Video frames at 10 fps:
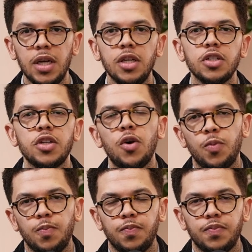
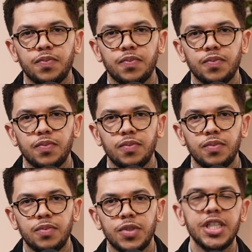So
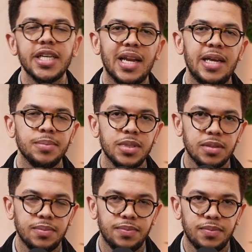she claims
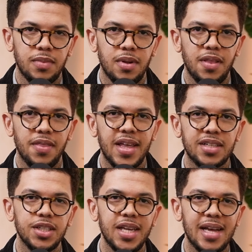that
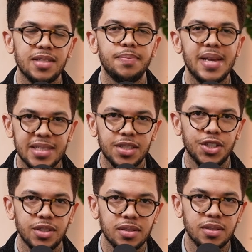she has
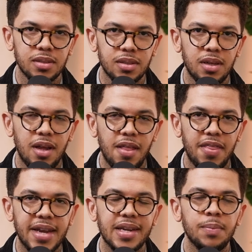messages
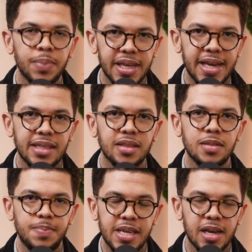that implicate the
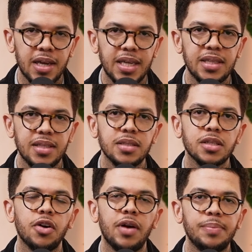speaker in these
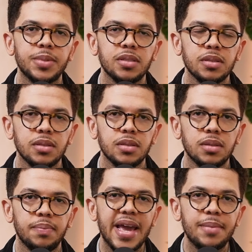corrupt
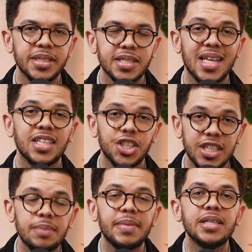payments that
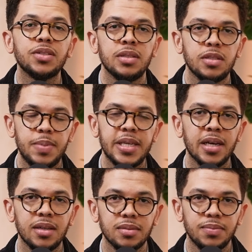she made to the speaker.